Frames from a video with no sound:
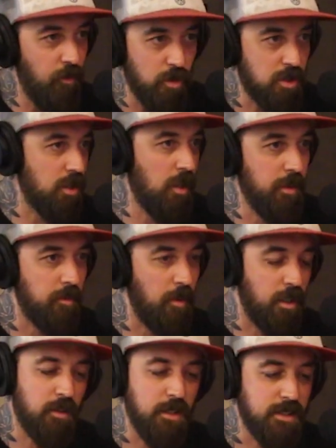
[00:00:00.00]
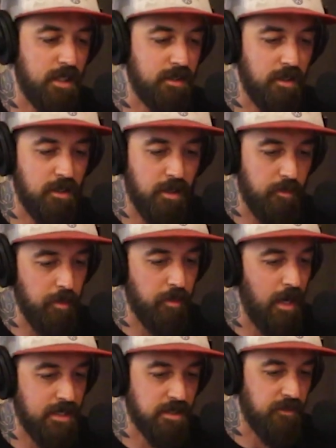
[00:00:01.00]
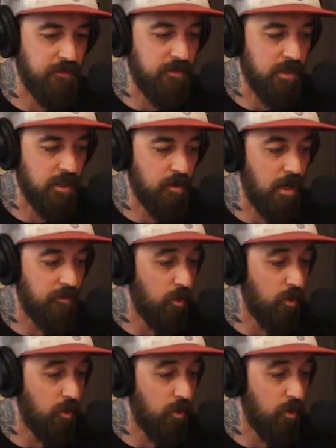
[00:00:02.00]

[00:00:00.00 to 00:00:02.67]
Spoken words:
full show build Mark IIIs out there that people are asking 15